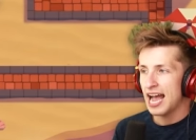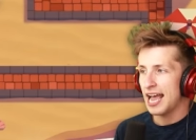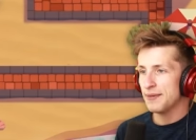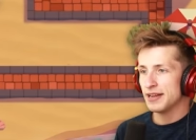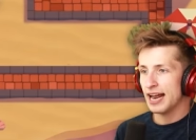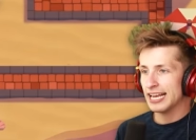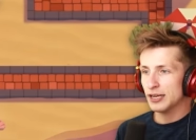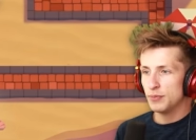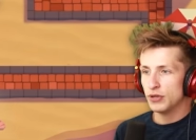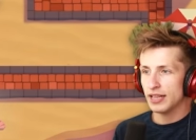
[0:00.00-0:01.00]
I mean, I
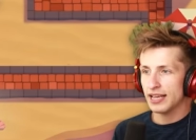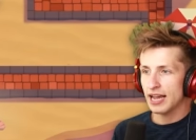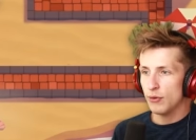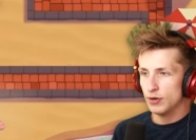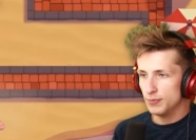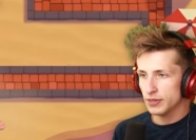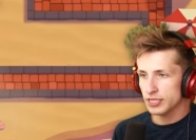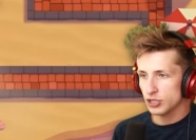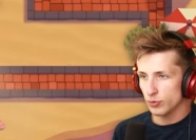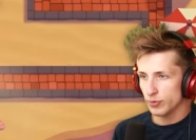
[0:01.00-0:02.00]
could put, like, I want to put
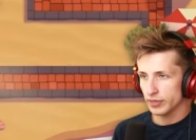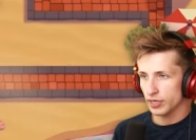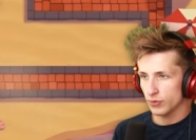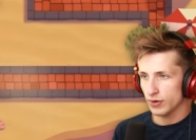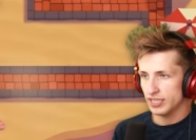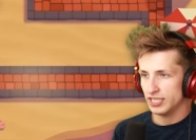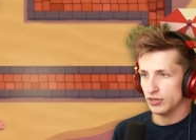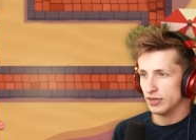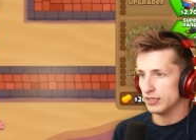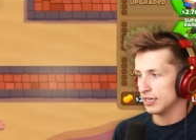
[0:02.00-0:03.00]
this Super Monkey right
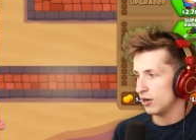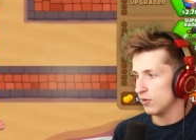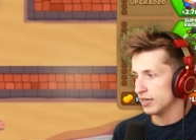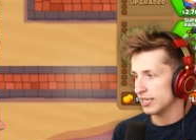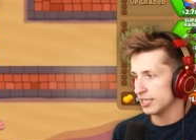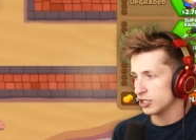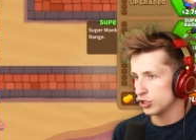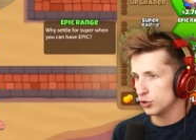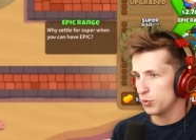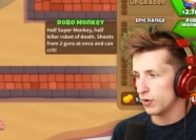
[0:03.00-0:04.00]
here, and then I want to get
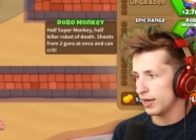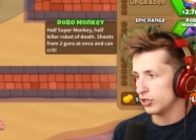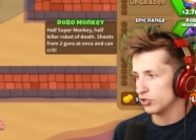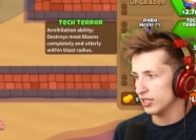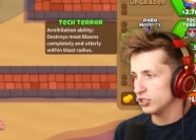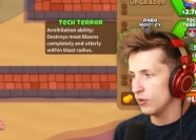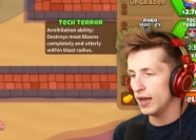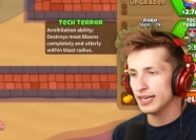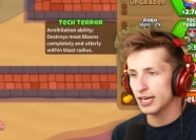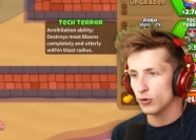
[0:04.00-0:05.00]
Super Range. Let's go
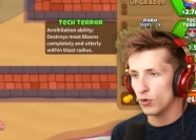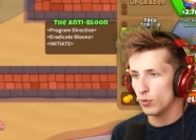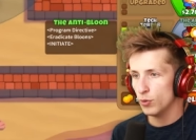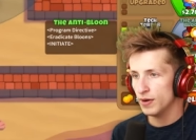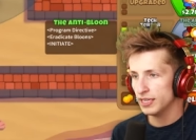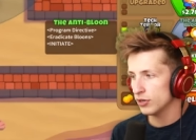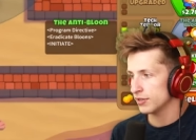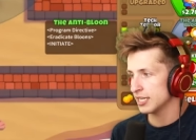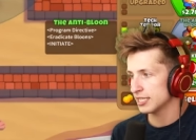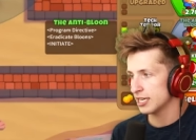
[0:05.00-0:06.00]
ahead and get a Robo Monkey or
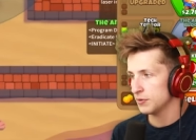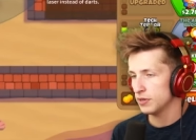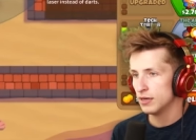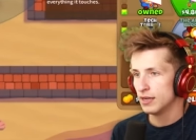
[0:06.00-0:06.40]
Tech Terror.